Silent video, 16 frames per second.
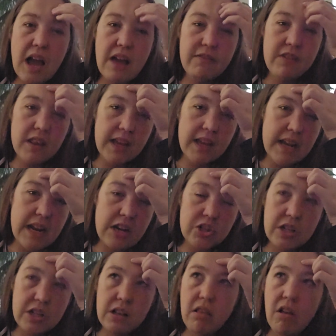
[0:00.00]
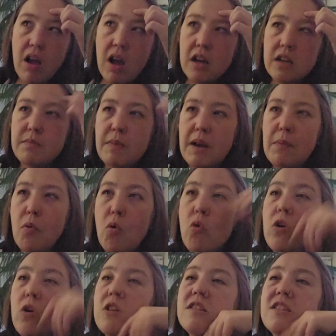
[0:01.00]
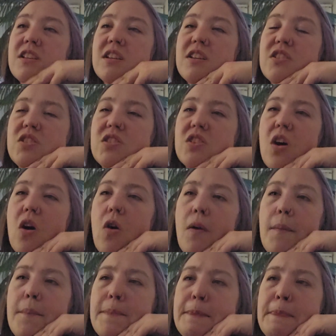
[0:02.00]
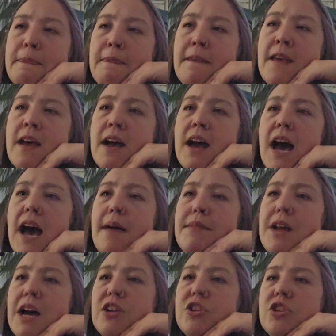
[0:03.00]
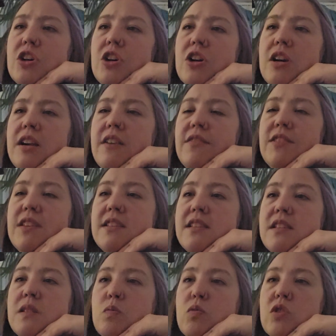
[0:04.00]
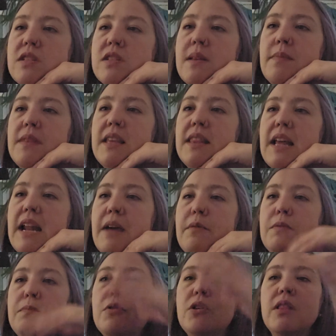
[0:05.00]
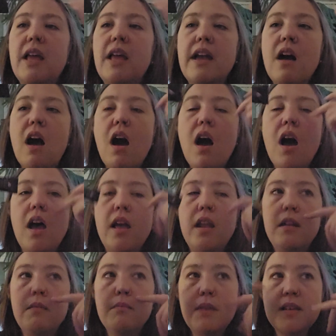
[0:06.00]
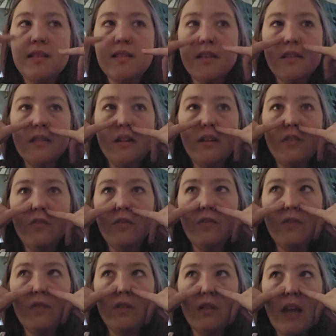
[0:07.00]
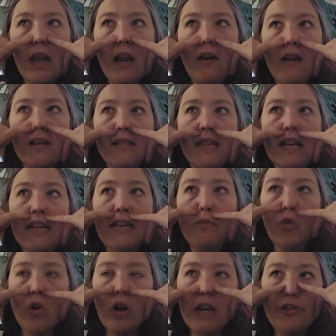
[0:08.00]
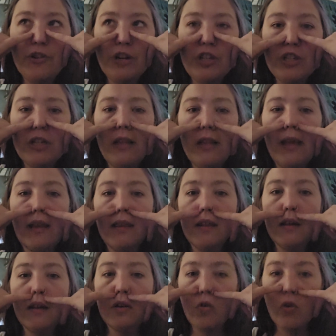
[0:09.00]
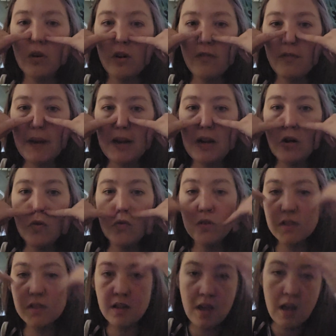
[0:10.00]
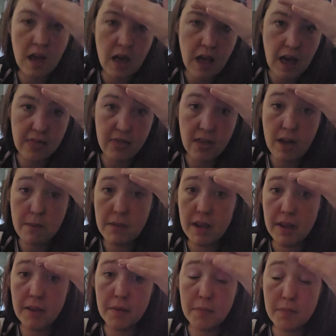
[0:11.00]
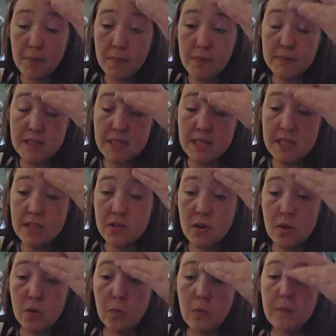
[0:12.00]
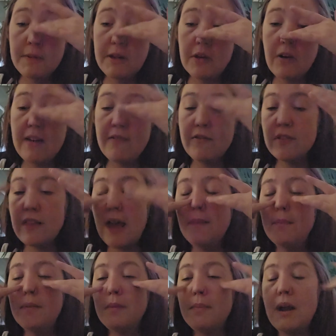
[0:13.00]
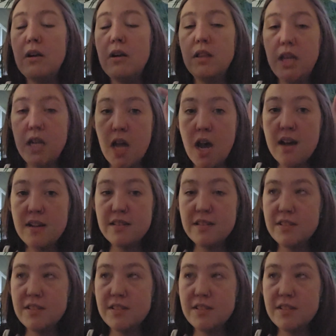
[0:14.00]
I feel like it actually clogged my pores. So I'm not sure if this is more something that I would put like on my sensitive areas that need more hydration, like the corner of my nose. I thought my T-zone would be great for that, but apparently not.